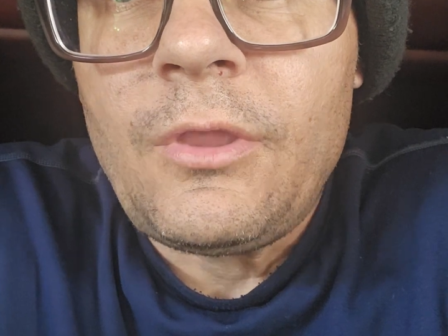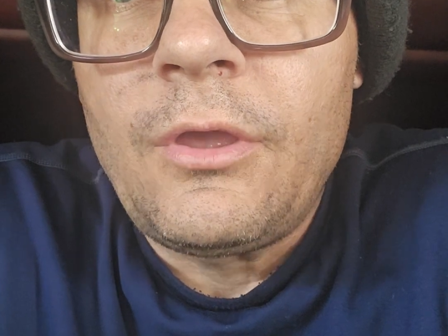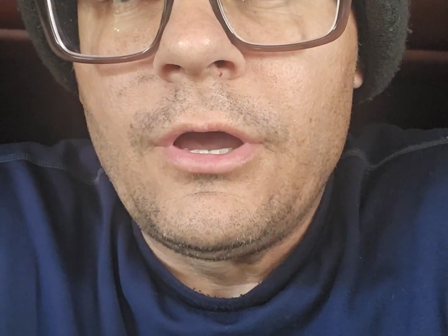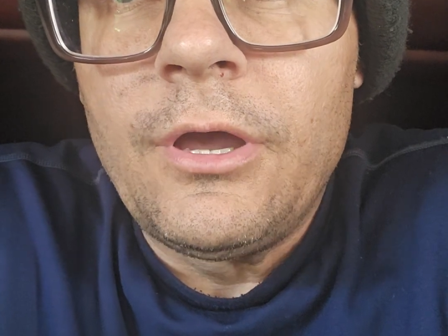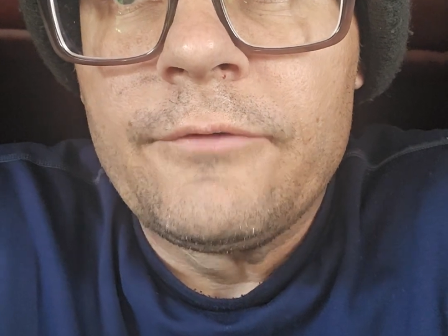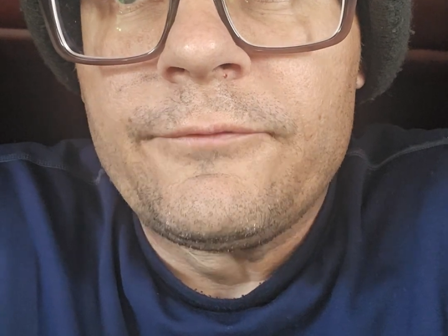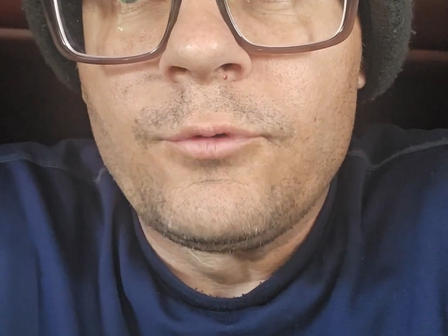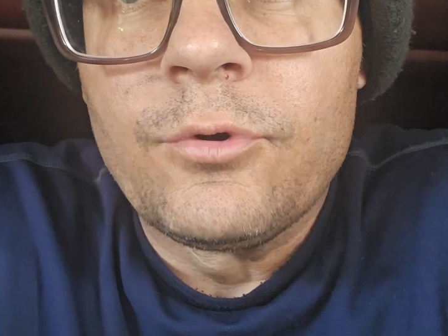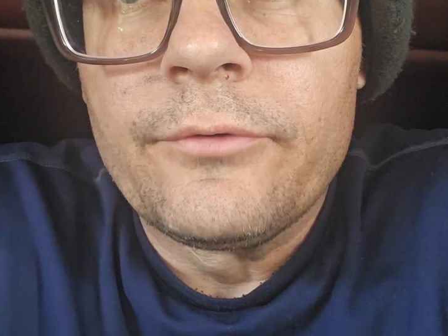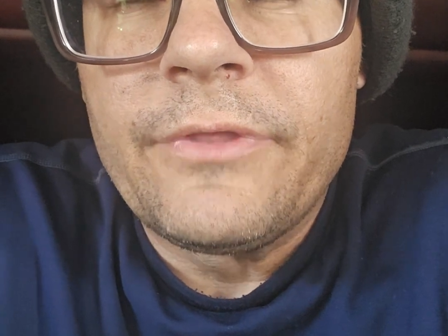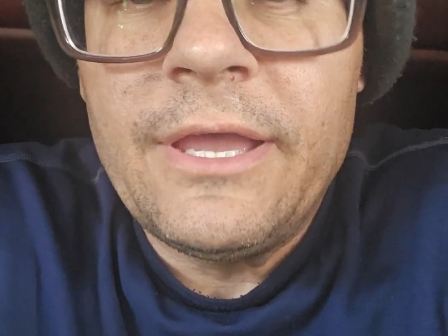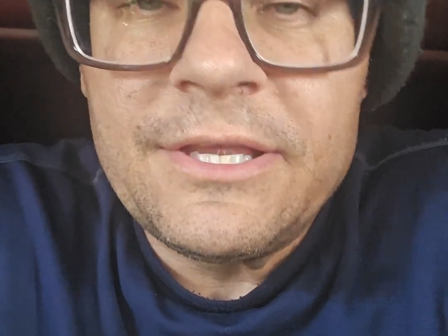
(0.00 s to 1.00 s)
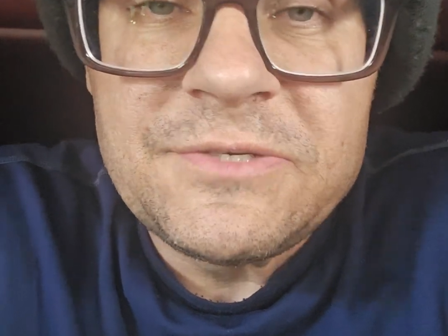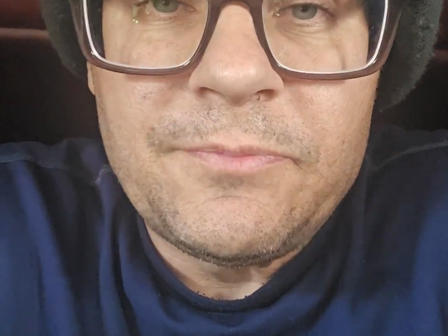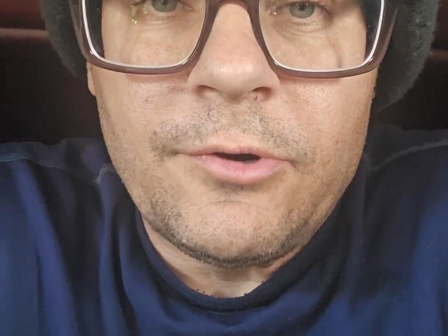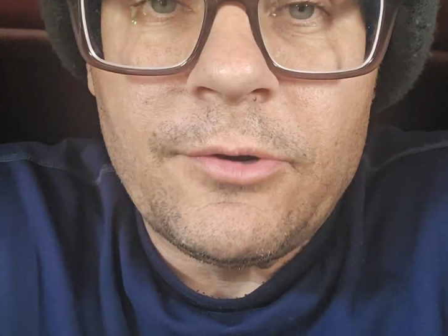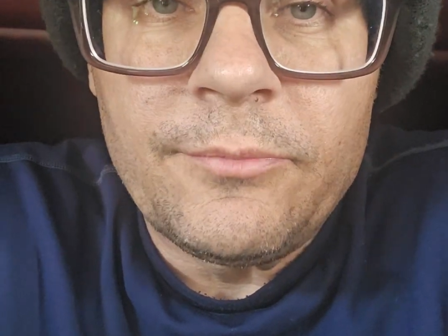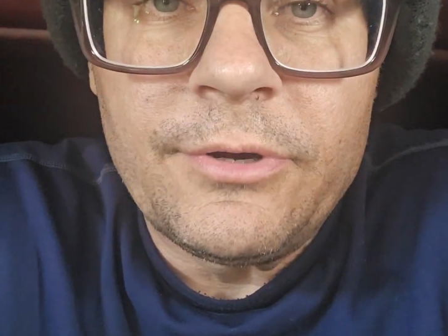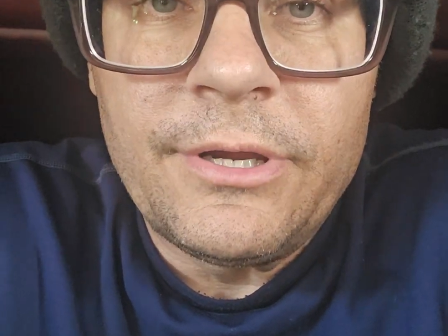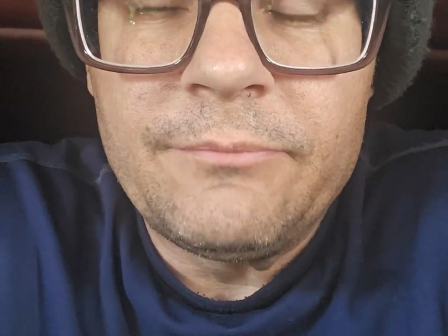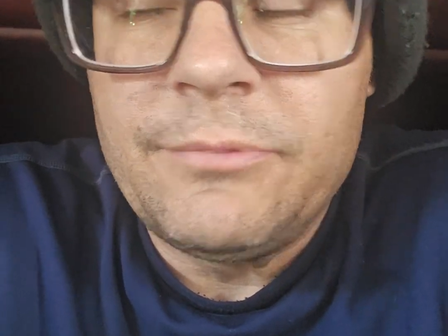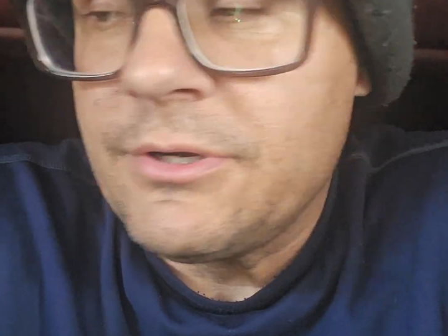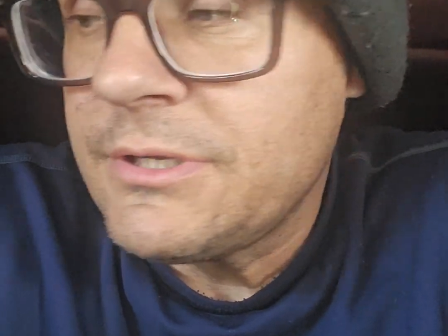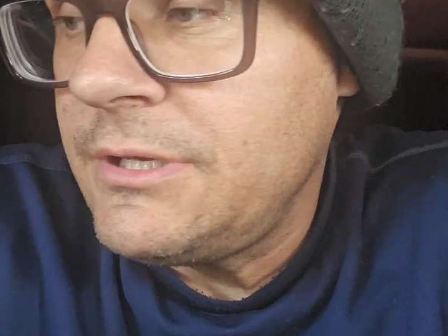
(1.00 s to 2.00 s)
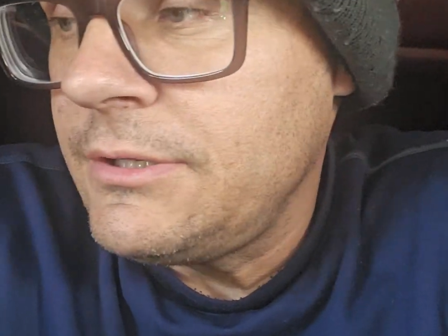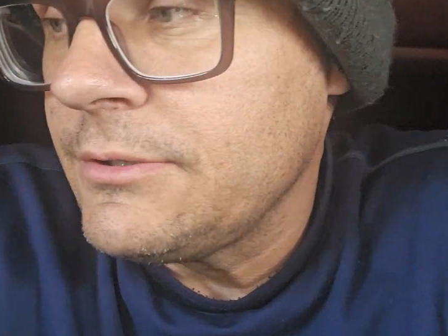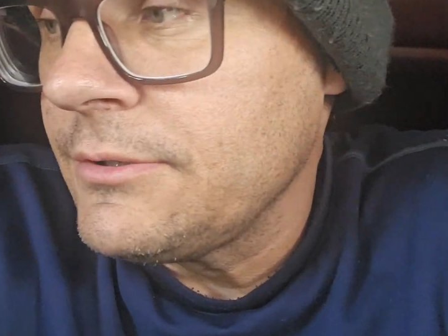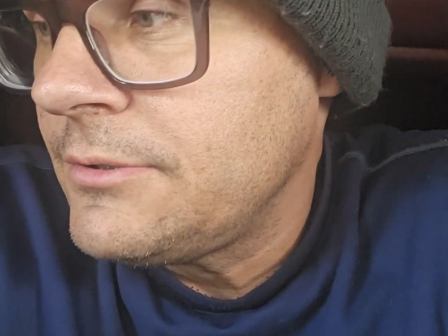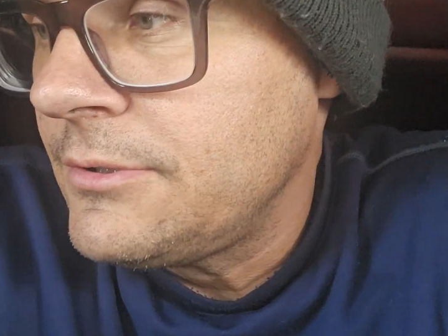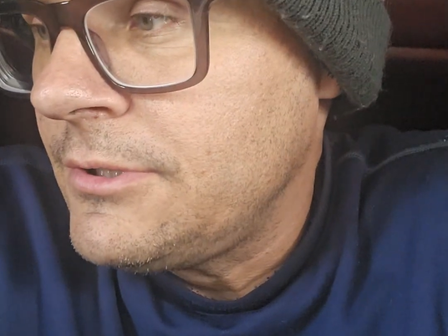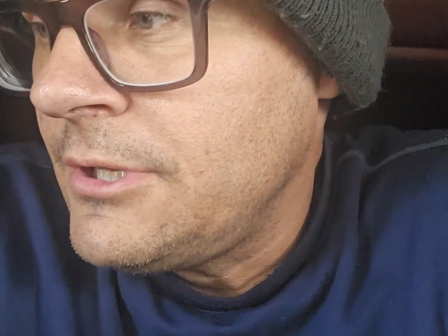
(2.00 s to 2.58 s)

for the Espar brand bunk heater.